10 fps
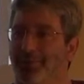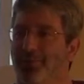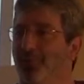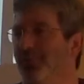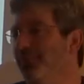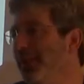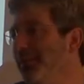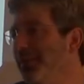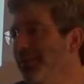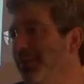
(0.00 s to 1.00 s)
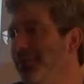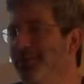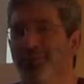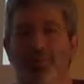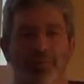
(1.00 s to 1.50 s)
Or maybe they did
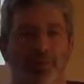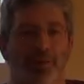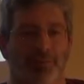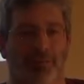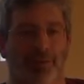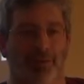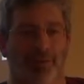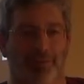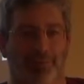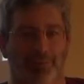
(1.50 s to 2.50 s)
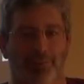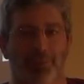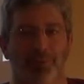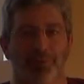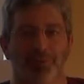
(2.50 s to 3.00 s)
it with a lot of care,
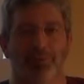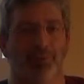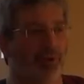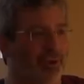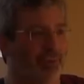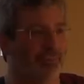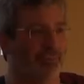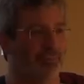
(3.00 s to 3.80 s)
but you don't know.